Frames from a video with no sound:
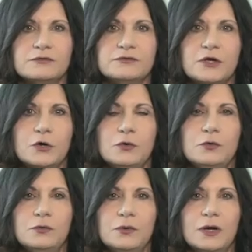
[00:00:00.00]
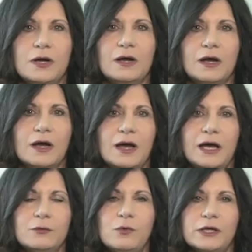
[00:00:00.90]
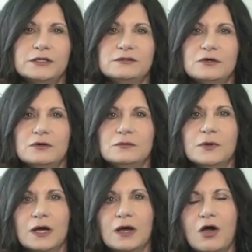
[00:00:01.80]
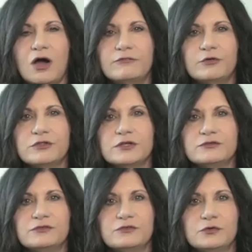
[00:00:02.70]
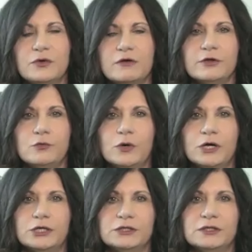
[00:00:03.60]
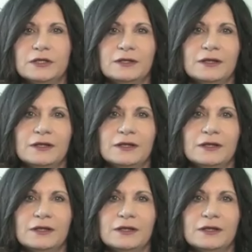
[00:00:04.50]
So I wanted to offer this to everyone